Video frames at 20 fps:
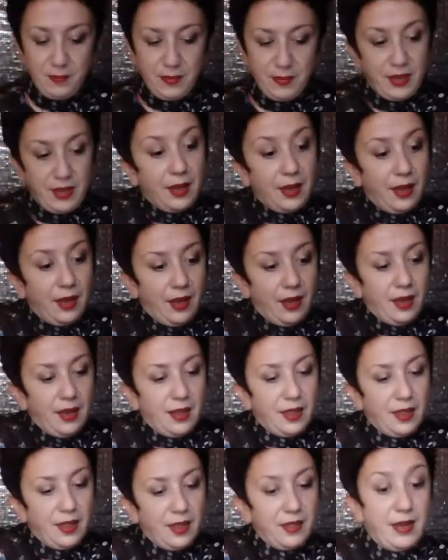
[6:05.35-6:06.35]
But
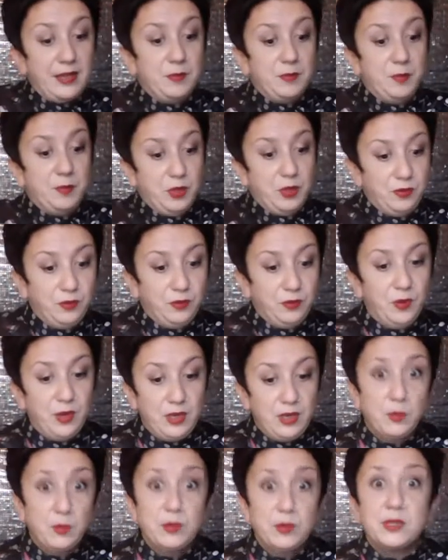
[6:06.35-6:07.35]
that is beautiful,
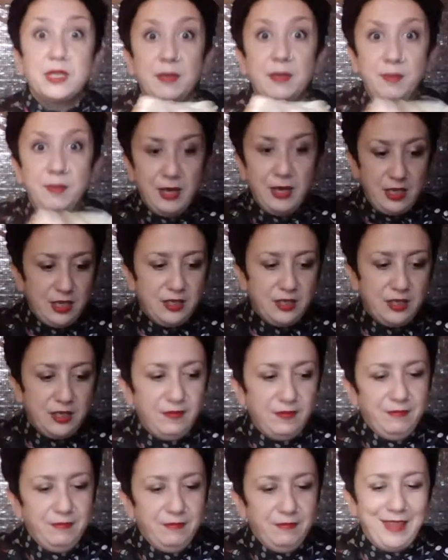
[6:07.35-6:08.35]
and you will see pictures of
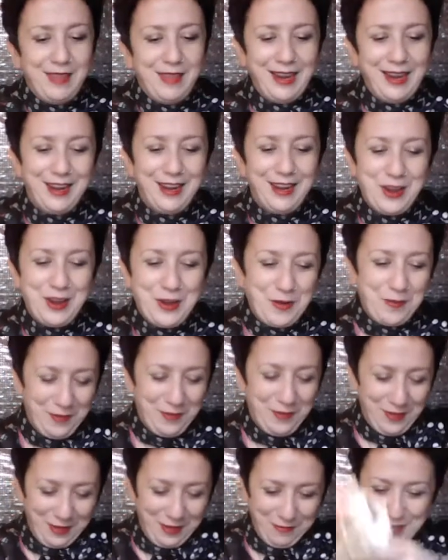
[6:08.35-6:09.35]
that, I hope,
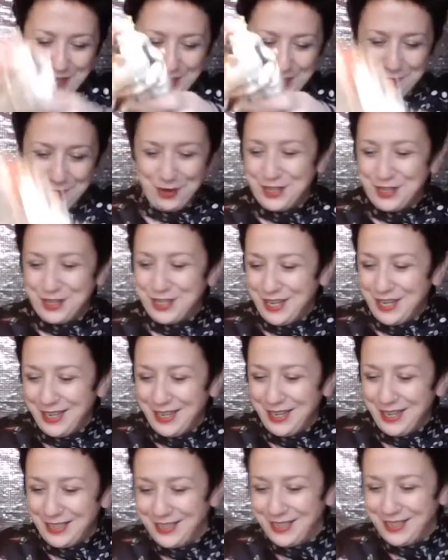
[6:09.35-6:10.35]
the finished
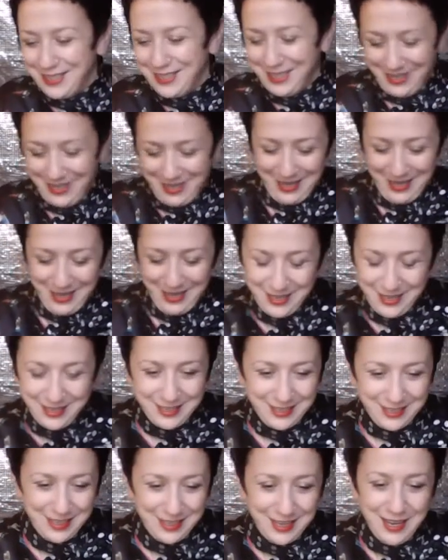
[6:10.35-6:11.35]
project tonight.
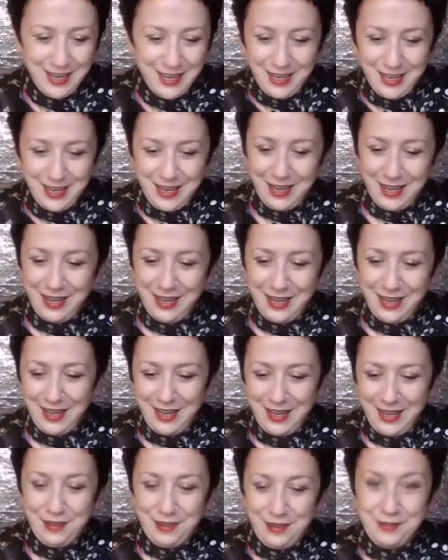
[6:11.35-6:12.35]

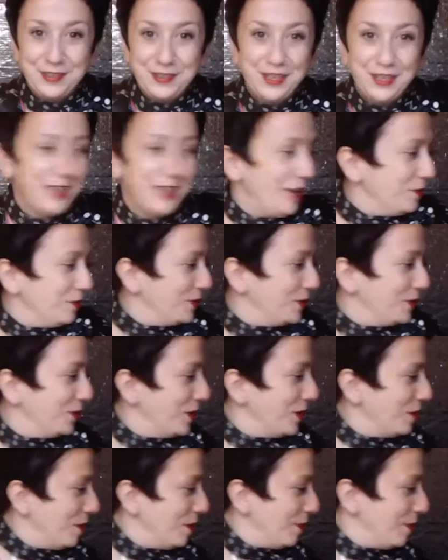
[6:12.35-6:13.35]
After that should
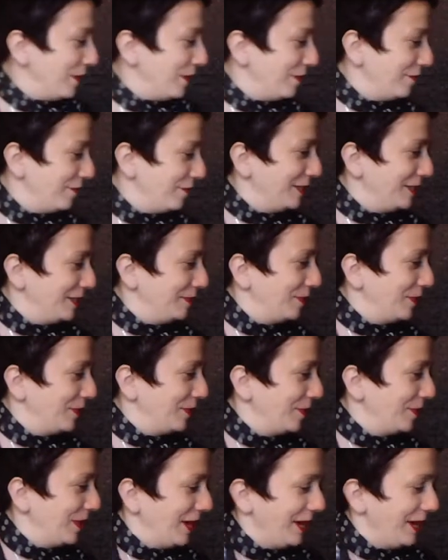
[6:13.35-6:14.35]
go up on the Facebook
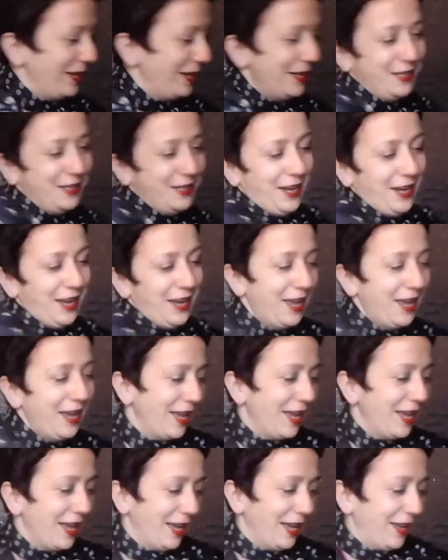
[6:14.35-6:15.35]
page.
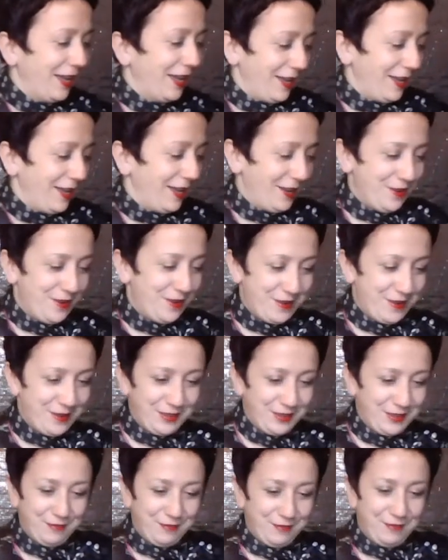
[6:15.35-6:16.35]
Who
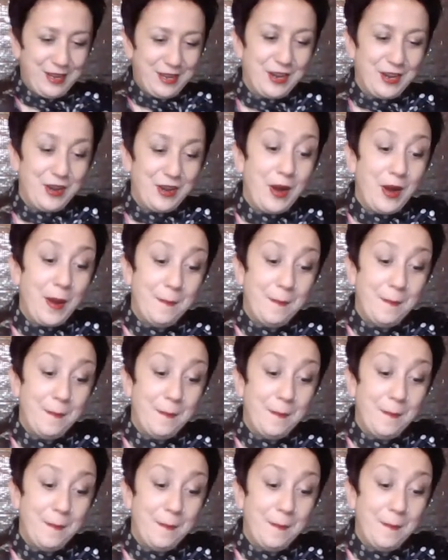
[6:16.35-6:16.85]
else have we got?